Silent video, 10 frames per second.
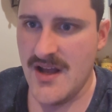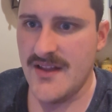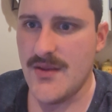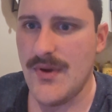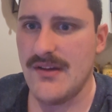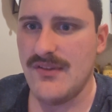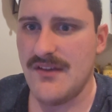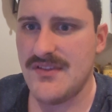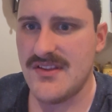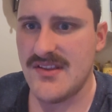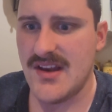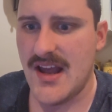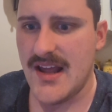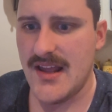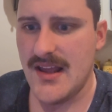Then we have Leftists
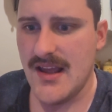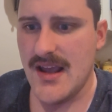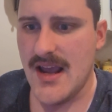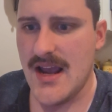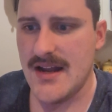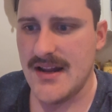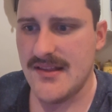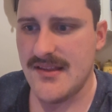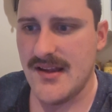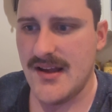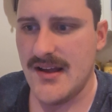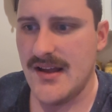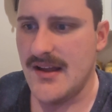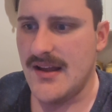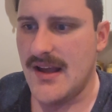Today, and it's
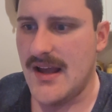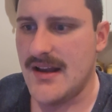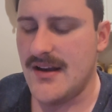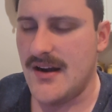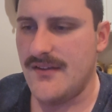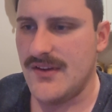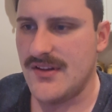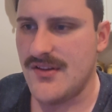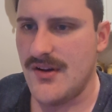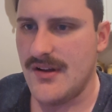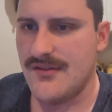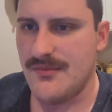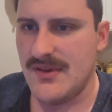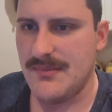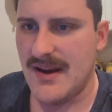a edit of it's
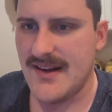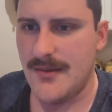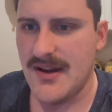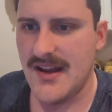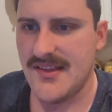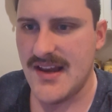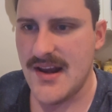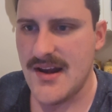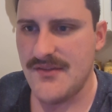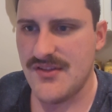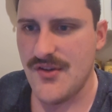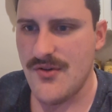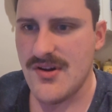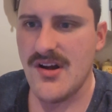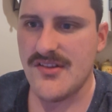from by Chabonet. It's an edit of a
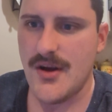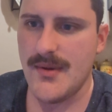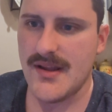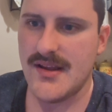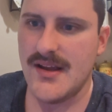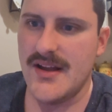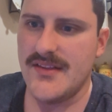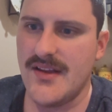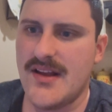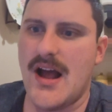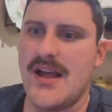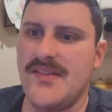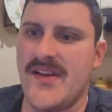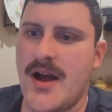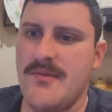Stone Toss comic. The guy
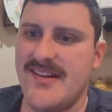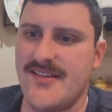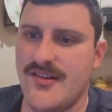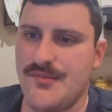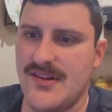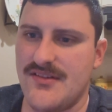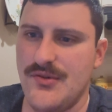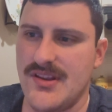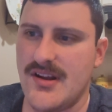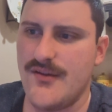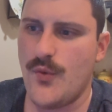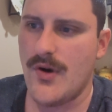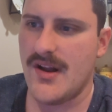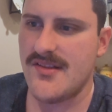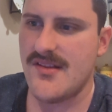in the communist shirt is doing tug of
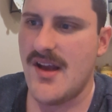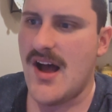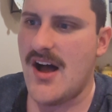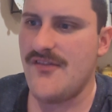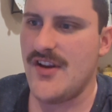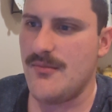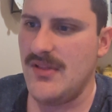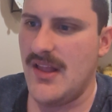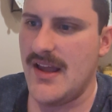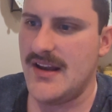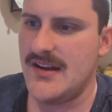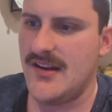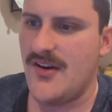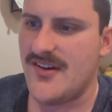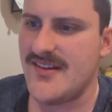war against Javier Milei, and
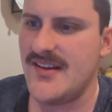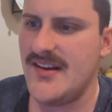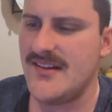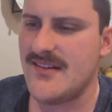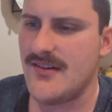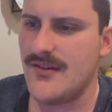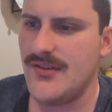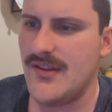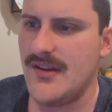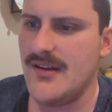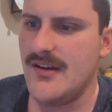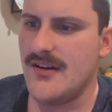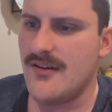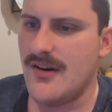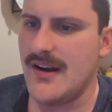the Argentinian shirt on the
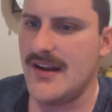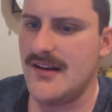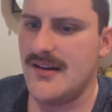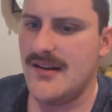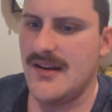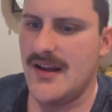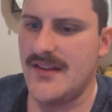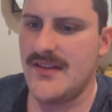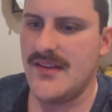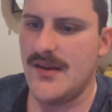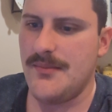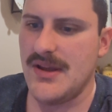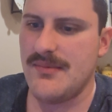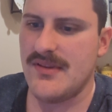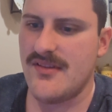right. And then the
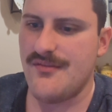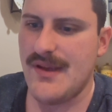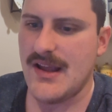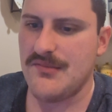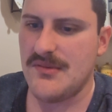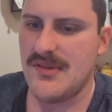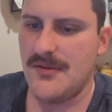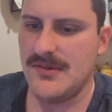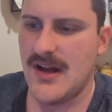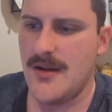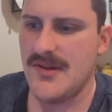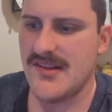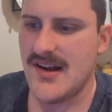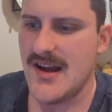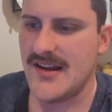big businessman comes up to help the
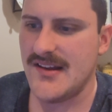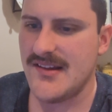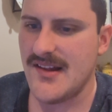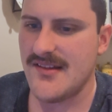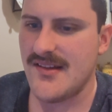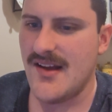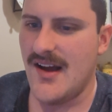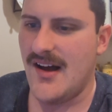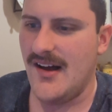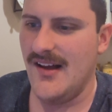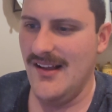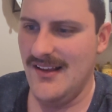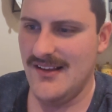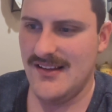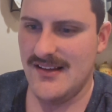communist guy, and he says, "Huh?"
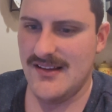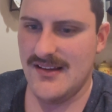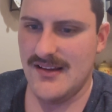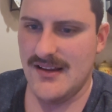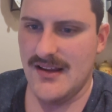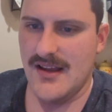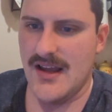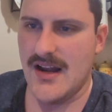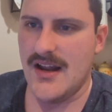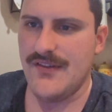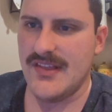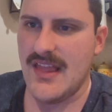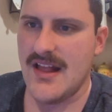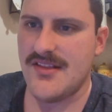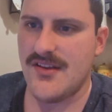And I think
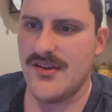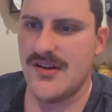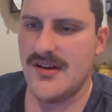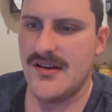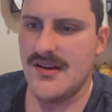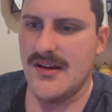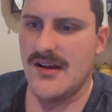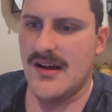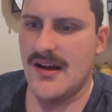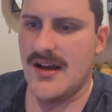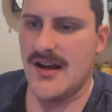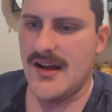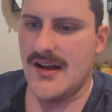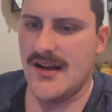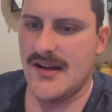that's a good
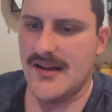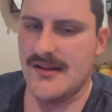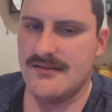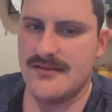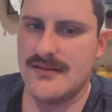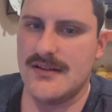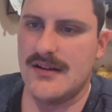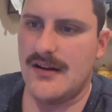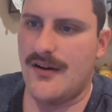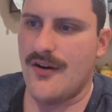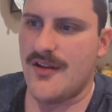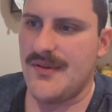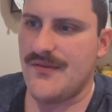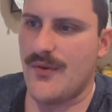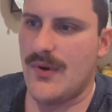
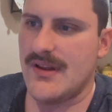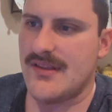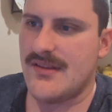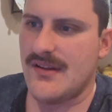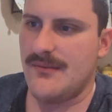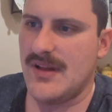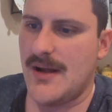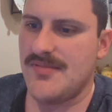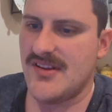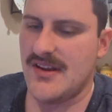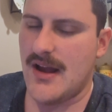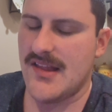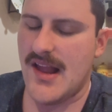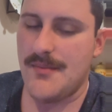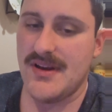argument for what's happening
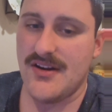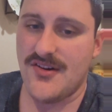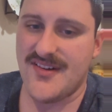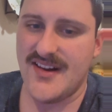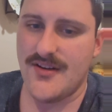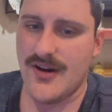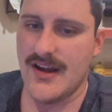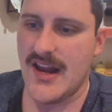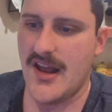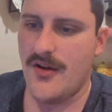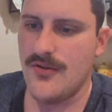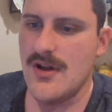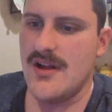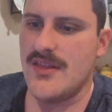in Argentina right now.